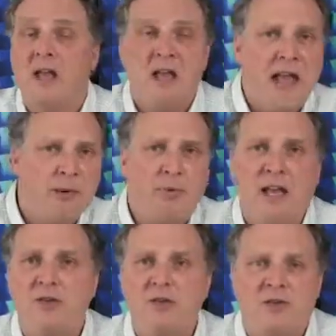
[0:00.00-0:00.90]
add
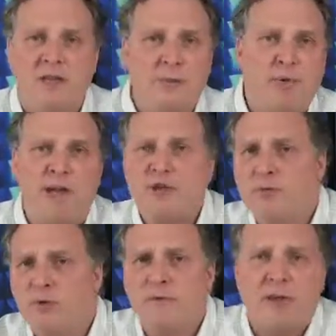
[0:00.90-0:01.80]
pages, delete pages,
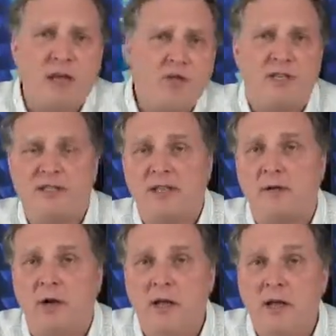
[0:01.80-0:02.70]
move pages,
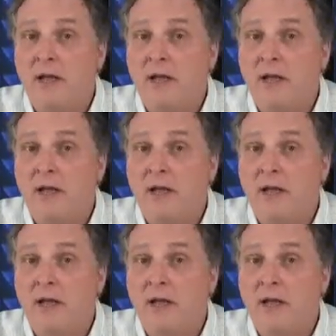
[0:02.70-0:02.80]
etc.